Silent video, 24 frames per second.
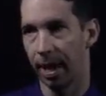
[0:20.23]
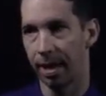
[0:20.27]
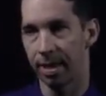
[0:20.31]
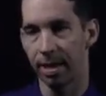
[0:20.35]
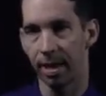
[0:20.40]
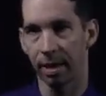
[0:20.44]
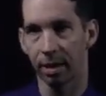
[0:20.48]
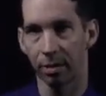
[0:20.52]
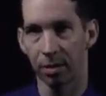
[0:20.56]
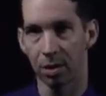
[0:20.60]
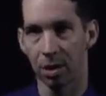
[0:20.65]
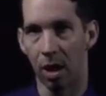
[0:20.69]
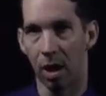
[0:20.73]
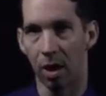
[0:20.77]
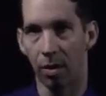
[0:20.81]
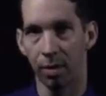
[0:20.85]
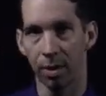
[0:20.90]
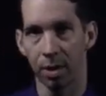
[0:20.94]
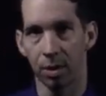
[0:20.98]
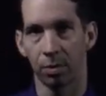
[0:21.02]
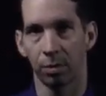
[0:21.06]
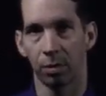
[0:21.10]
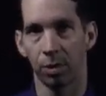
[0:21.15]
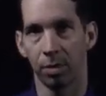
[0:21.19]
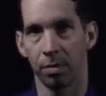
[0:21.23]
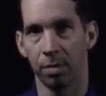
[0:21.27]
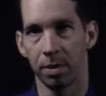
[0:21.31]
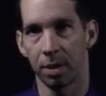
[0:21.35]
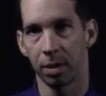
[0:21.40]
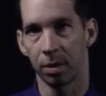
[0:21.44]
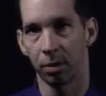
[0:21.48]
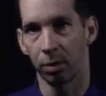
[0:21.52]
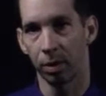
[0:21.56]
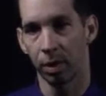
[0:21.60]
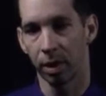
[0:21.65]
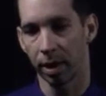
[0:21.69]
I think there's always room
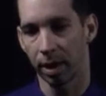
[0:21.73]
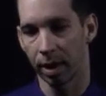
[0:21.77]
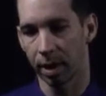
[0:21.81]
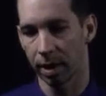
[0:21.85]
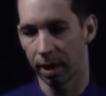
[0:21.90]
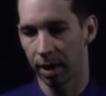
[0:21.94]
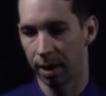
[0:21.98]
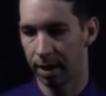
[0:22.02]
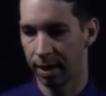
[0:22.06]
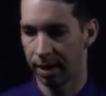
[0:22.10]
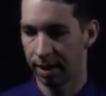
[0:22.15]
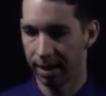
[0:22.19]
to really